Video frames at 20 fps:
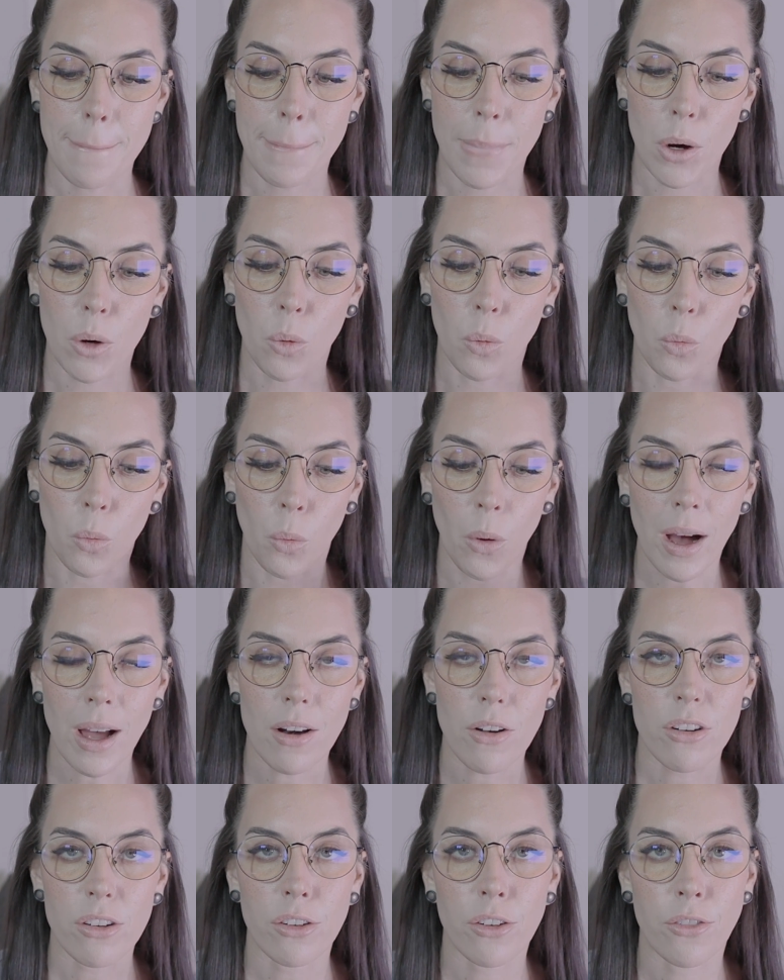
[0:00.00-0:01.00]
But
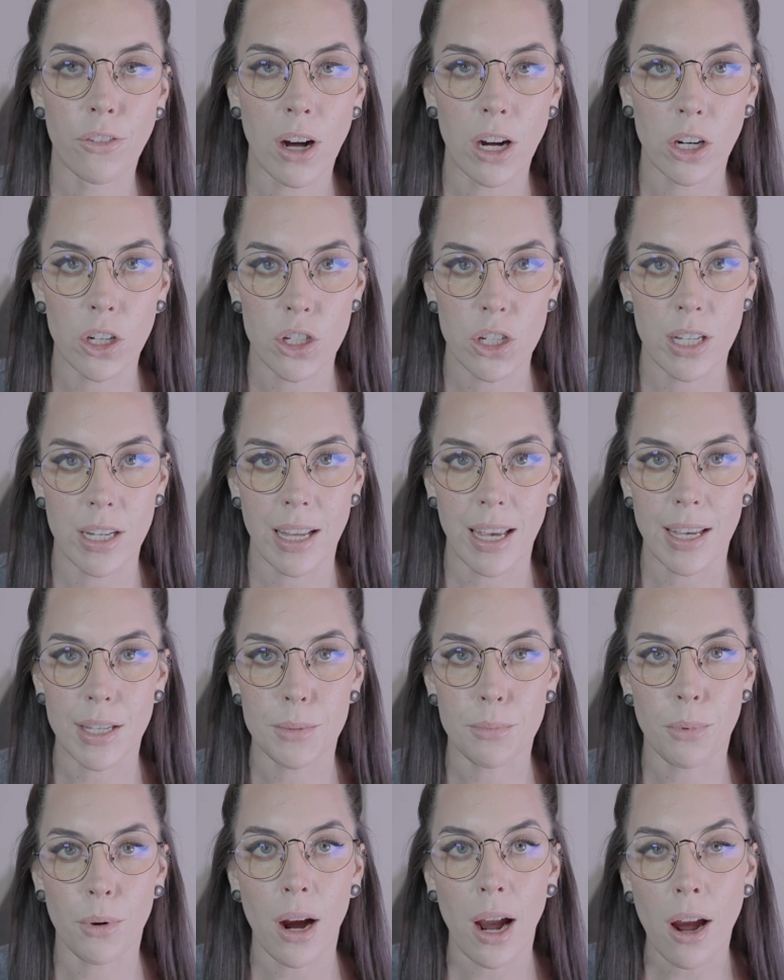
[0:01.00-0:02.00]
what function
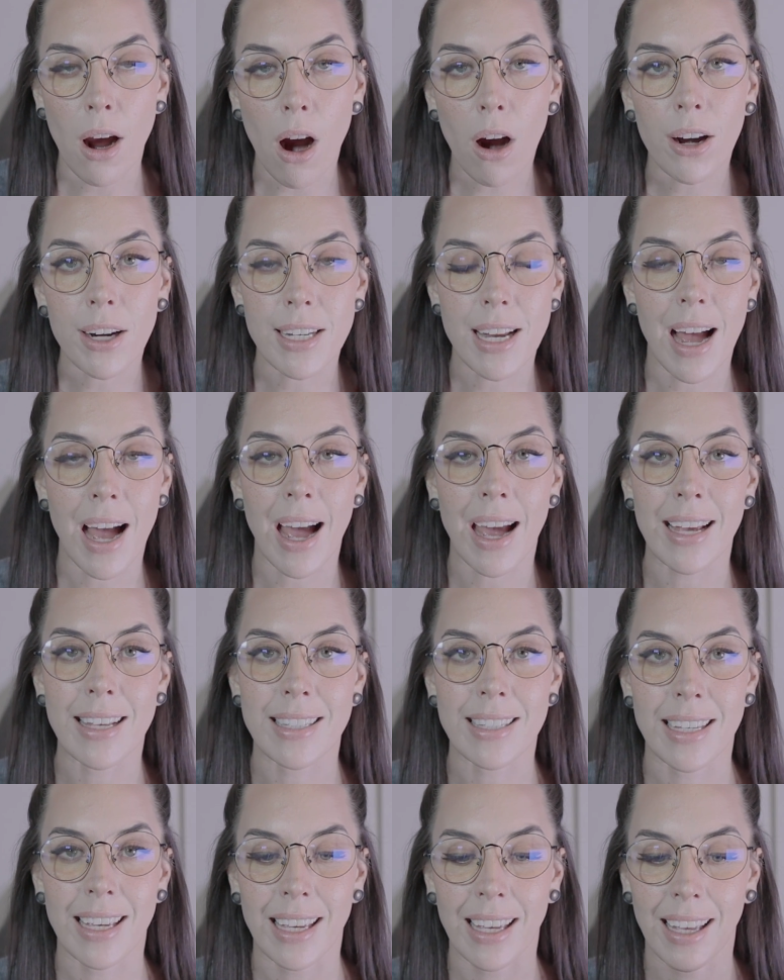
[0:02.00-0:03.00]
is
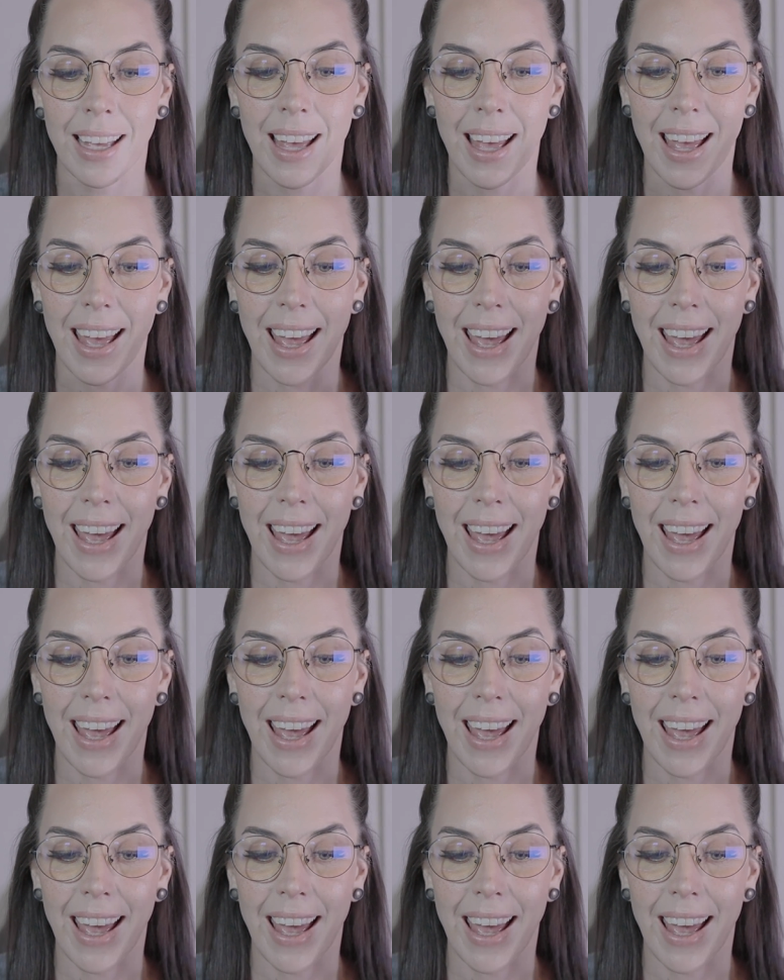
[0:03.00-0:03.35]
prioritizing